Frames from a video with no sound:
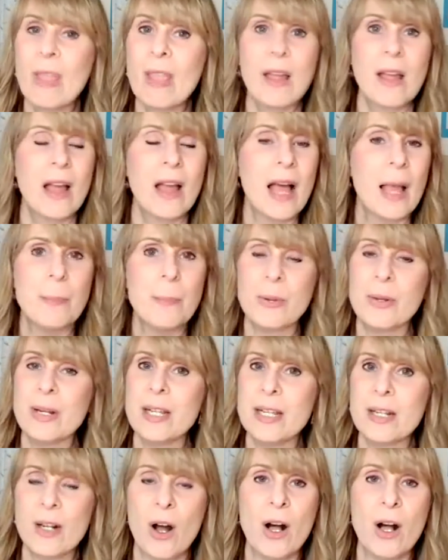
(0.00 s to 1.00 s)
I put
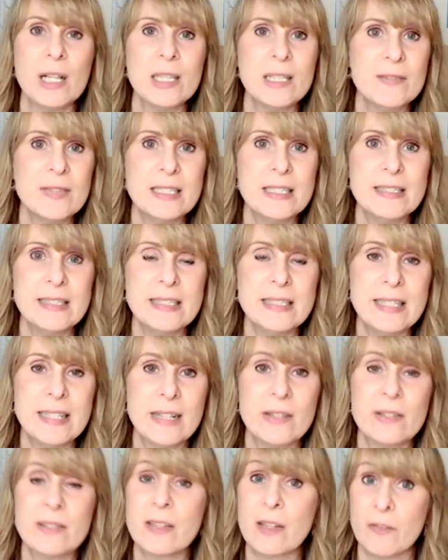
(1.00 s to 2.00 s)
in all of the
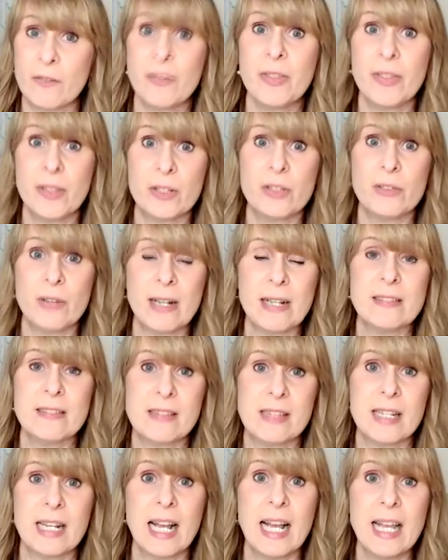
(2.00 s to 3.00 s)
details of the dress
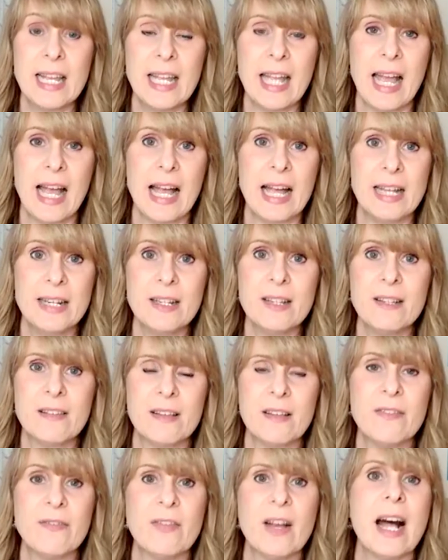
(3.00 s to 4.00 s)
that I had as
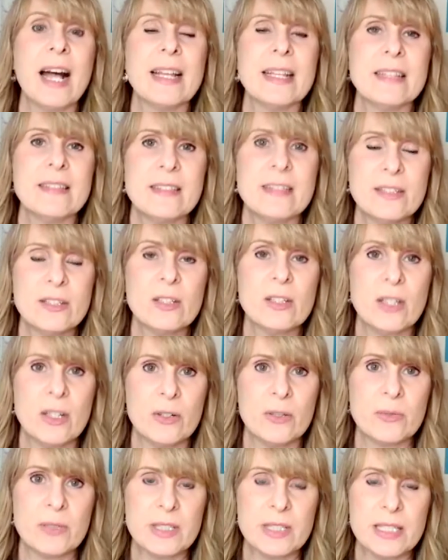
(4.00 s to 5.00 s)
if I still
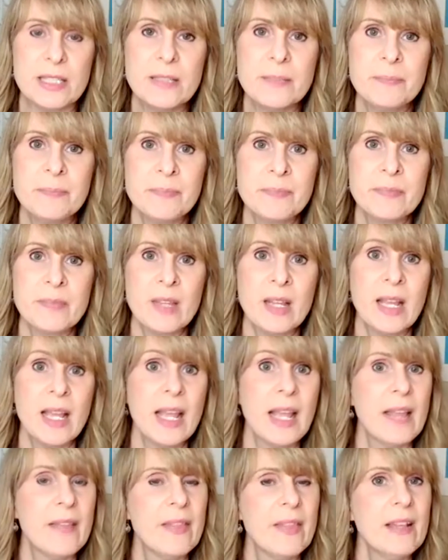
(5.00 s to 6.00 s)
owned it.
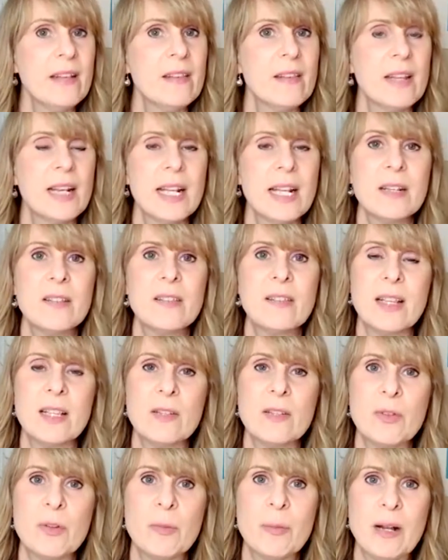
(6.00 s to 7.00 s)
And they said I'd sell
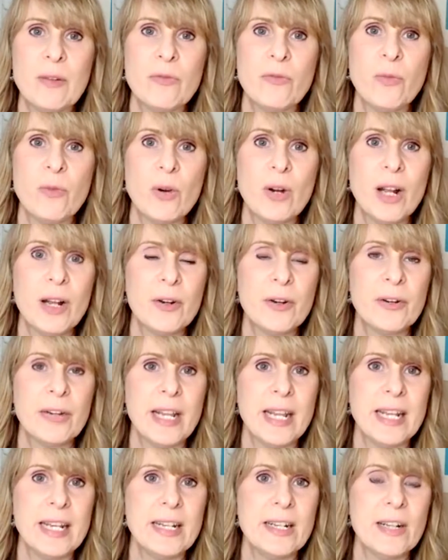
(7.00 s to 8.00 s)
it for about
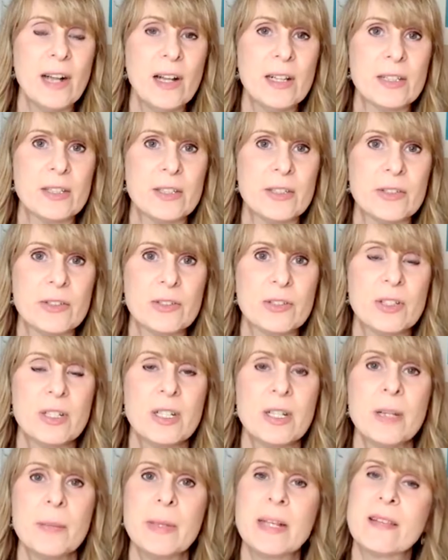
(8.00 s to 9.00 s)
$480
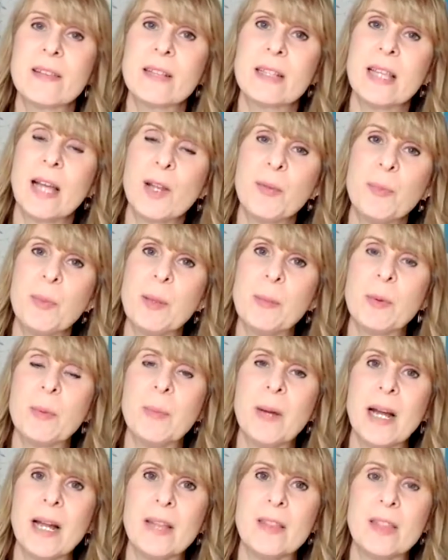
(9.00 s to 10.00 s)
because a lot of people
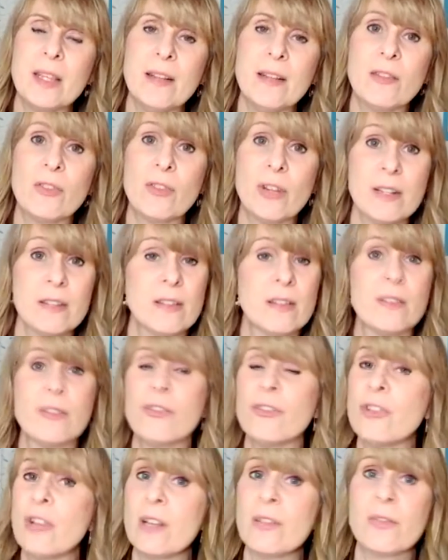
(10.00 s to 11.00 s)
buy these dresses
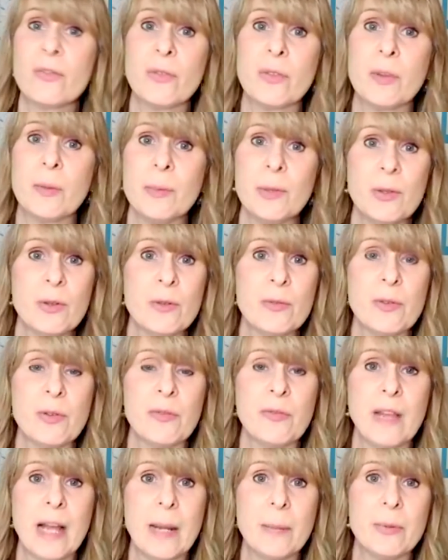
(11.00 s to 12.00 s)
just for the beautiful
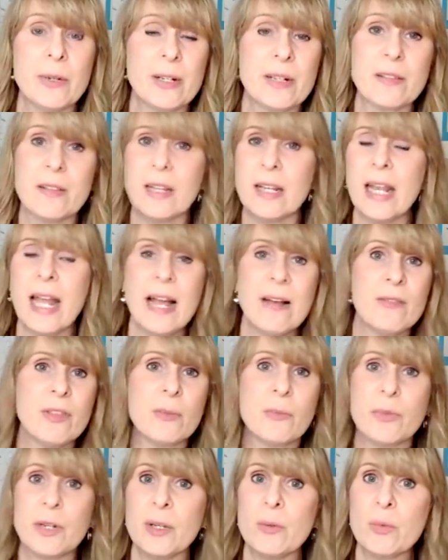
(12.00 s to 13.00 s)
fabrics and have
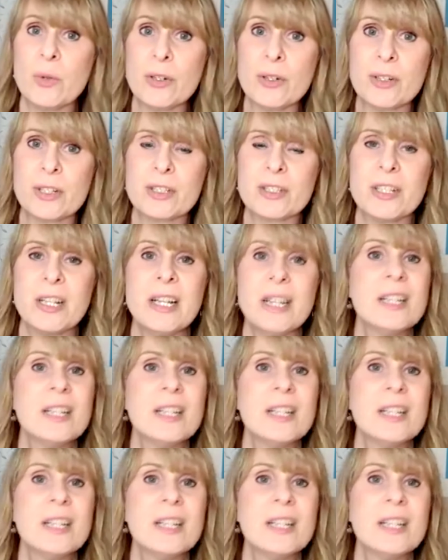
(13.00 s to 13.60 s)
them reworked.